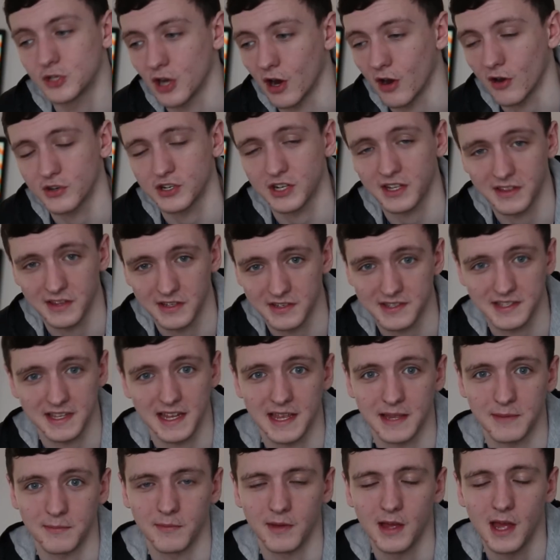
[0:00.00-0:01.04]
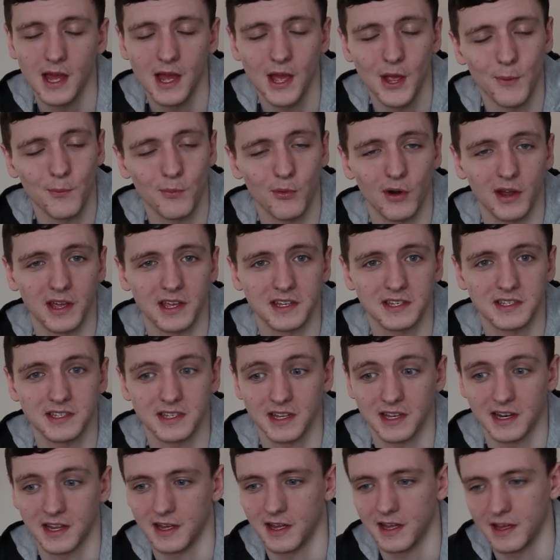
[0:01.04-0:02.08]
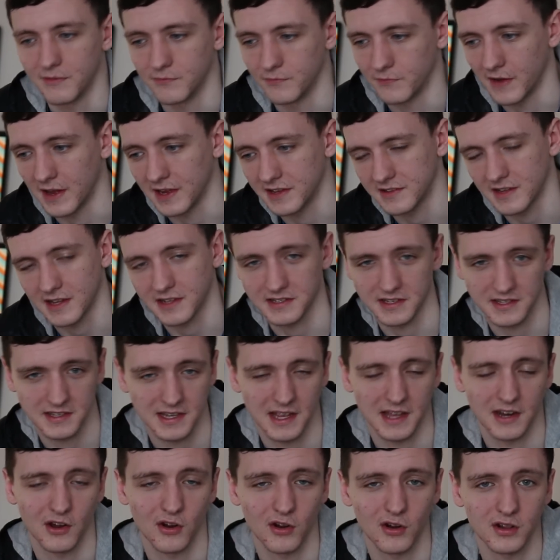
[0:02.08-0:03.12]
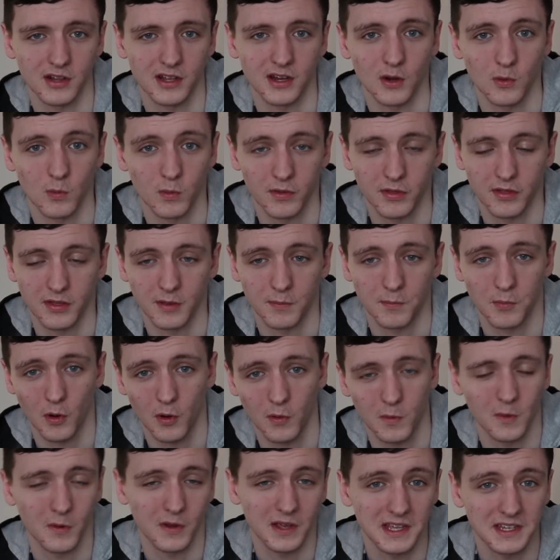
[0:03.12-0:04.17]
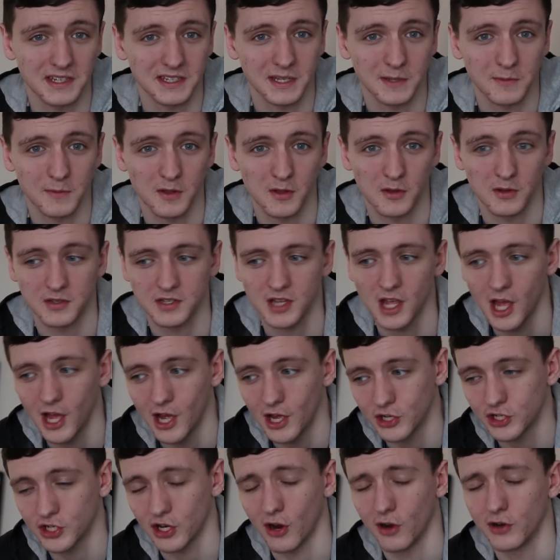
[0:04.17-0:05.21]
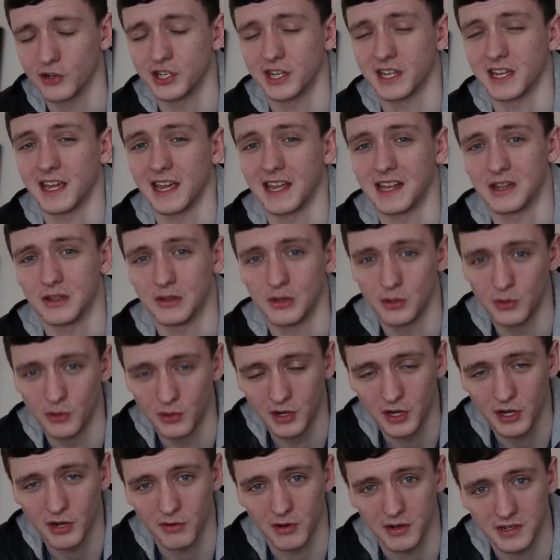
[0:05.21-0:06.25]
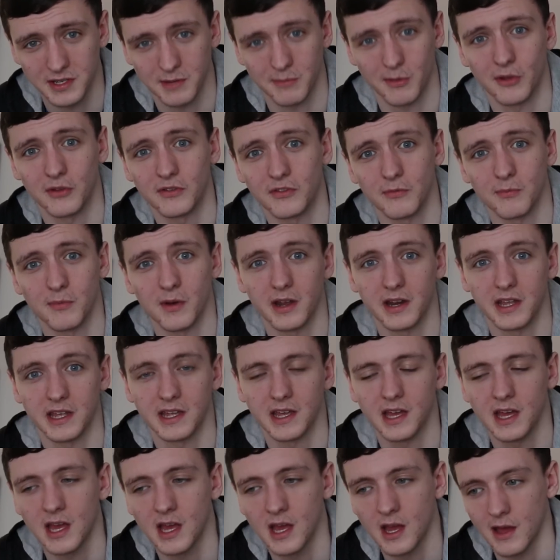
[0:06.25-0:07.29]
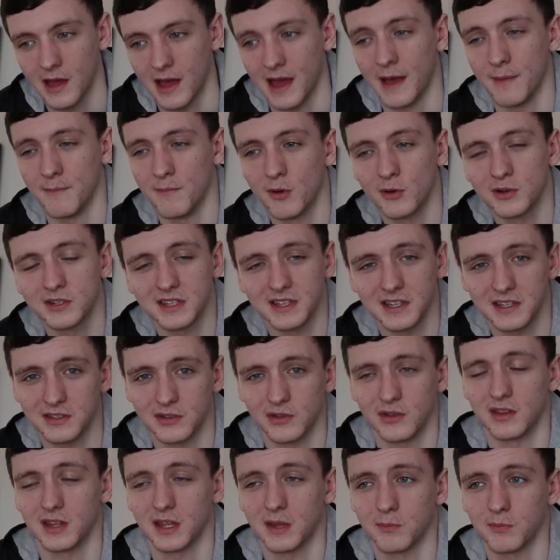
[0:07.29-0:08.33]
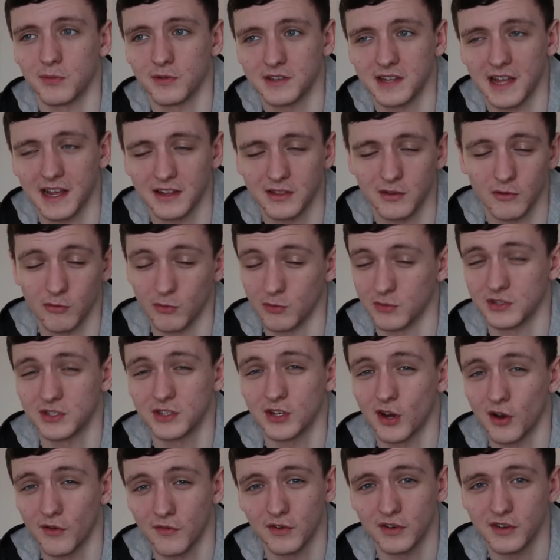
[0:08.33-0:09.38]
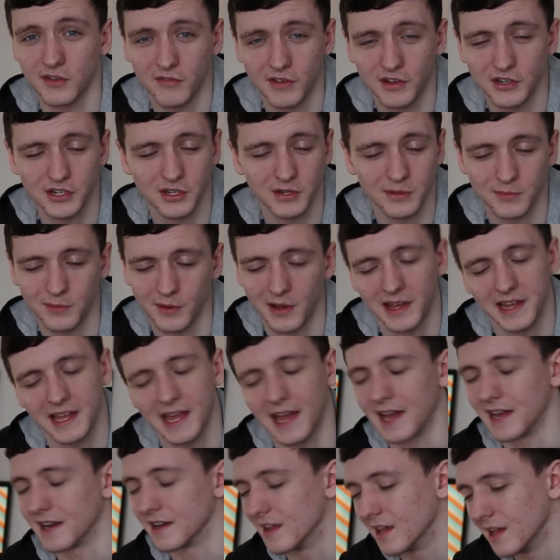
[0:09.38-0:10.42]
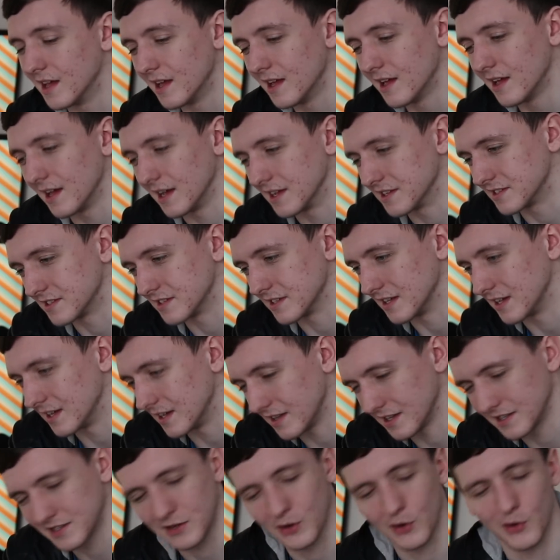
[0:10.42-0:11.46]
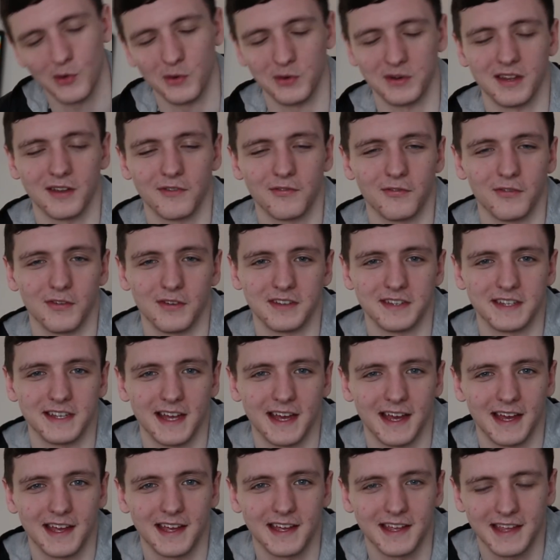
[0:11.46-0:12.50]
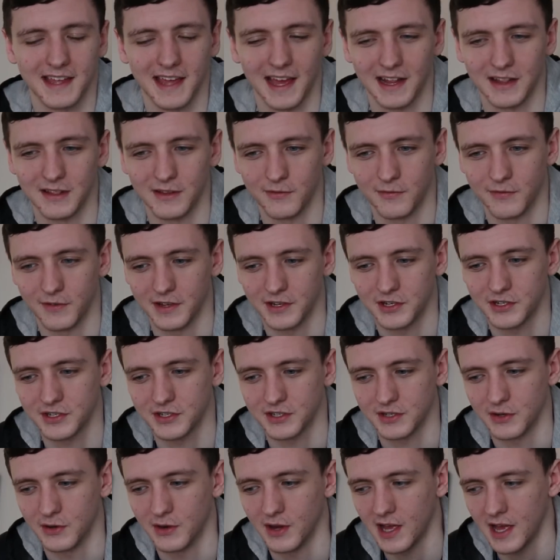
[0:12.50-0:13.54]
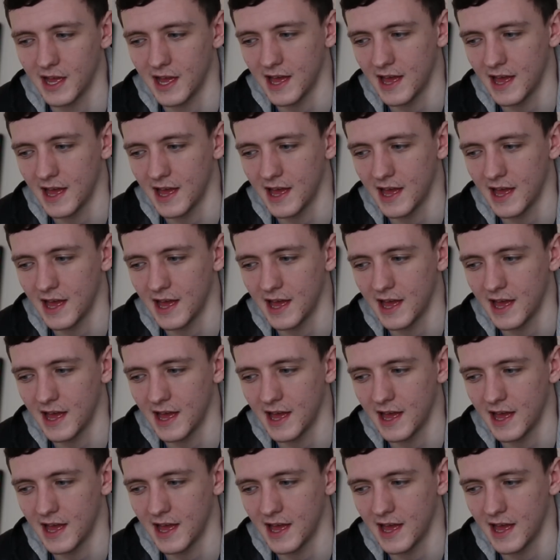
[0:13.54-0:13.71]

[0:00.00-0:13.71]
charging the same price, and uh, in fact, as I said earlier, with the Broadwell ECUs, charging a ludicrous amount of money uh, mostly so that they can protect their own server division. But again, that's a, that's a whole different uh, kettle of fish. So